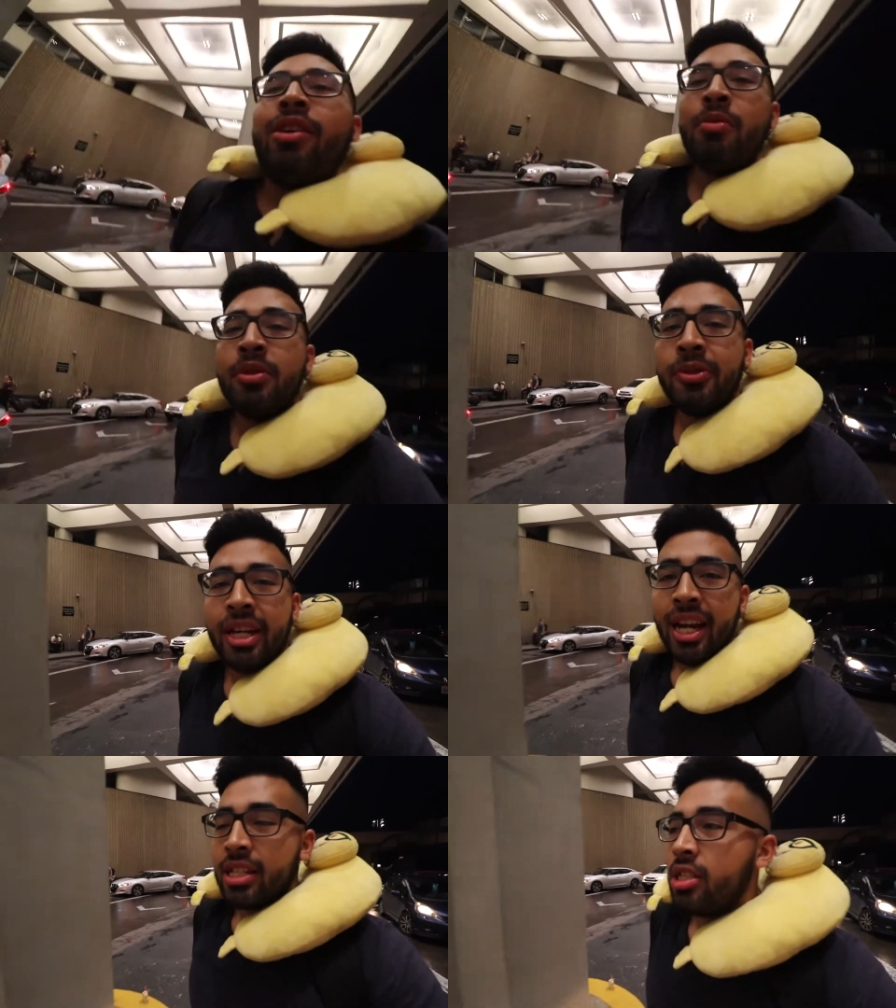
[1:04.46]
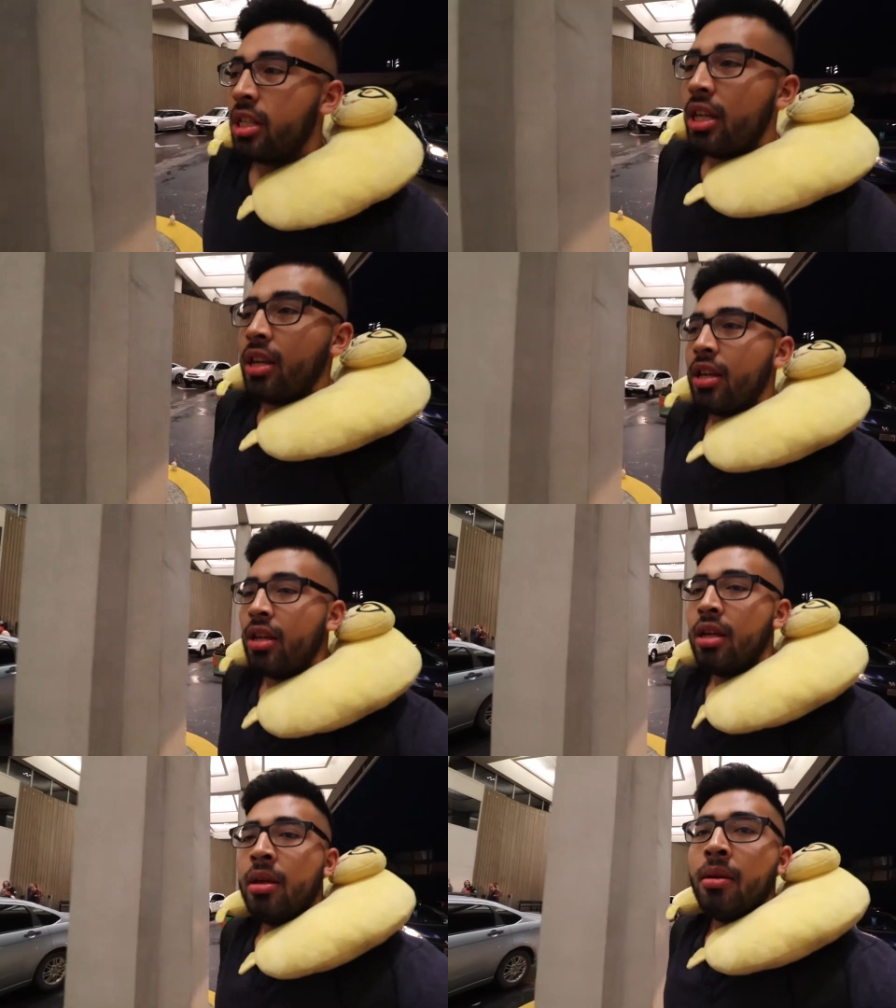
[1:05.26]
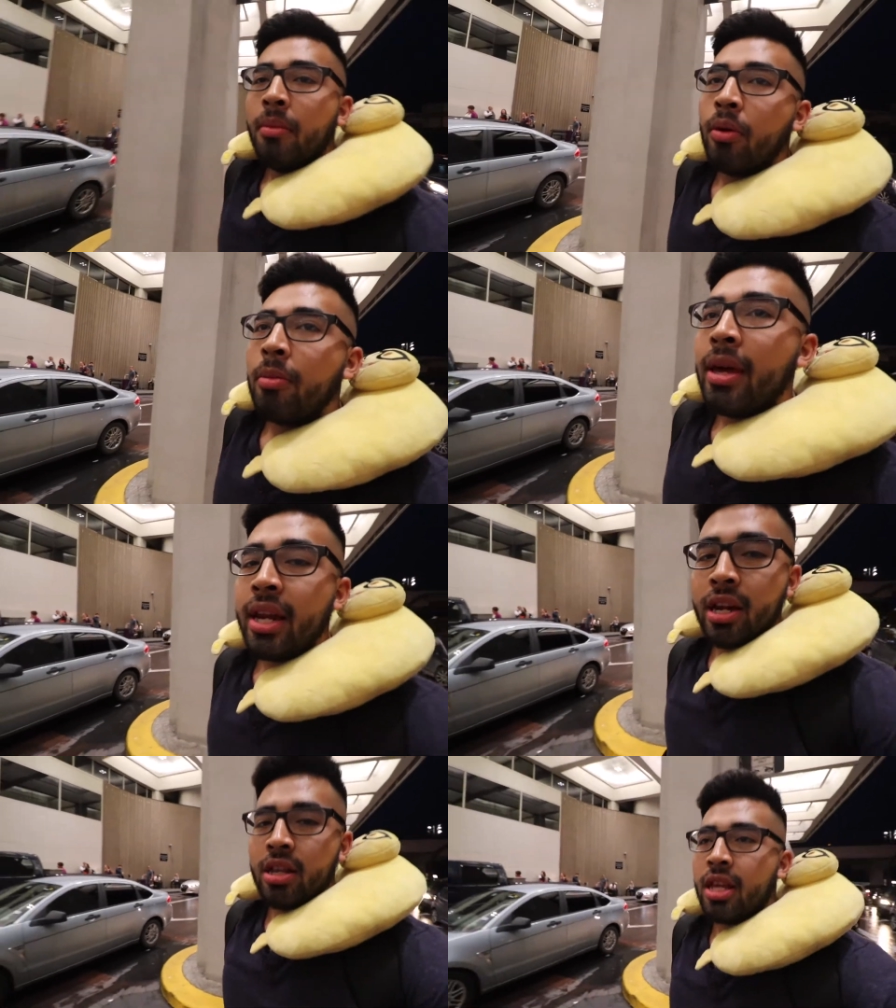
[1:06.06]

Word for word: almost forgot Shuki. But we made it here to